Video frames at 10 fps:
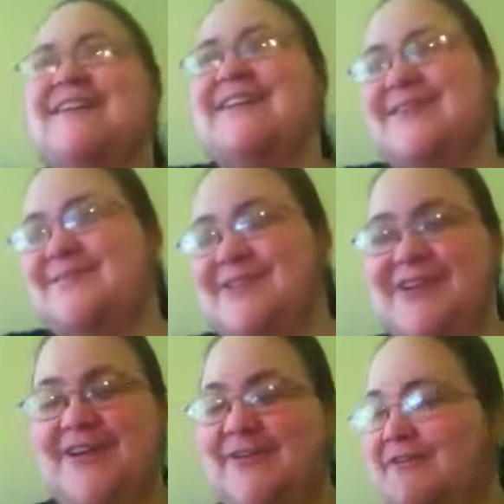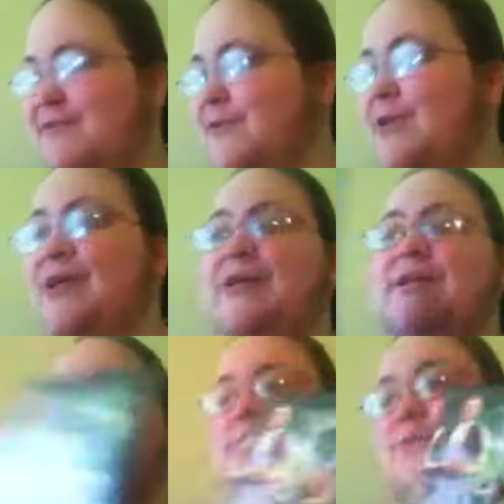number four
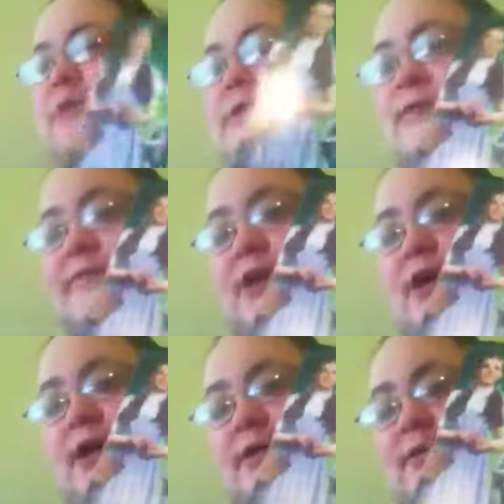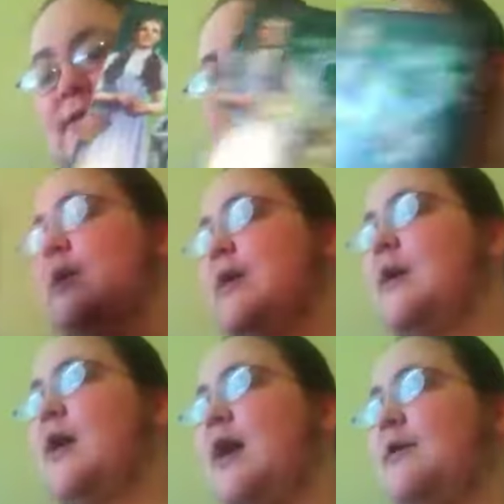is Wizard of Oz.
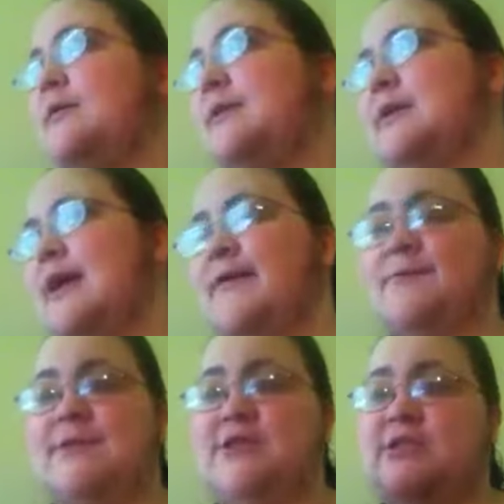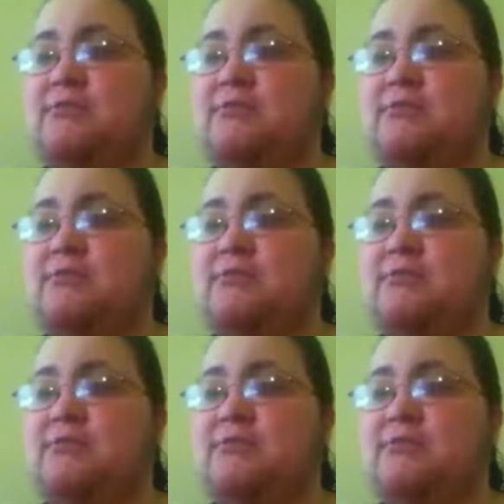I don't think I have much.